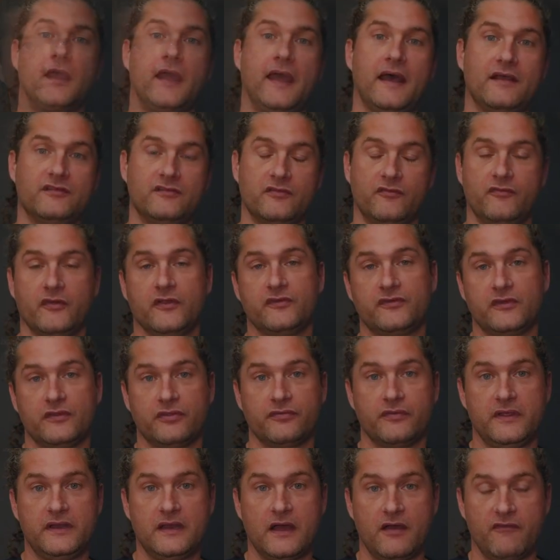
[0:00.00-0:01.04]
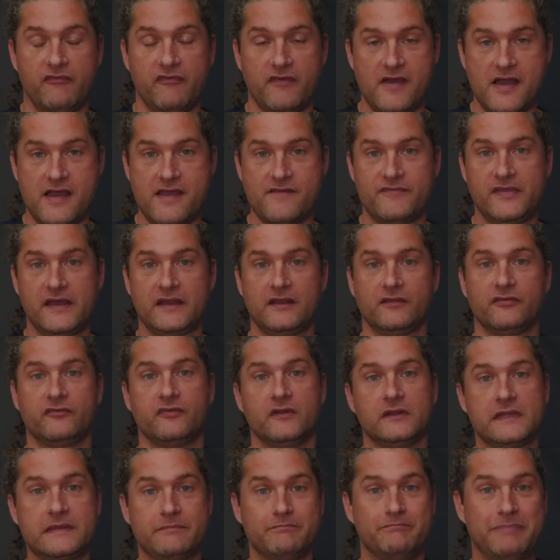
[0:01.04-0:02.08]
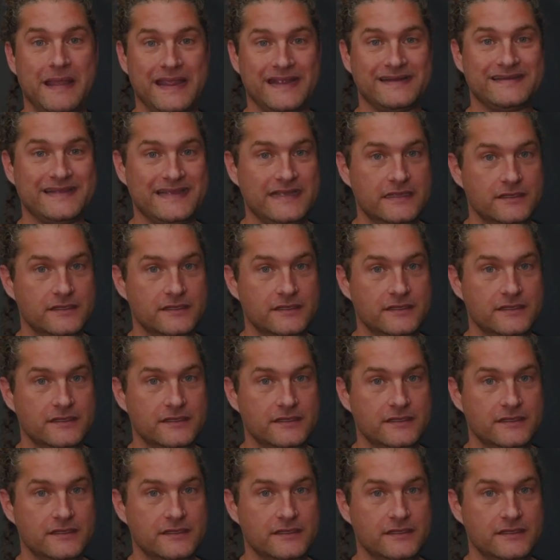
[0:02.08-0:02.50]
as of version 3.5, that is fully baked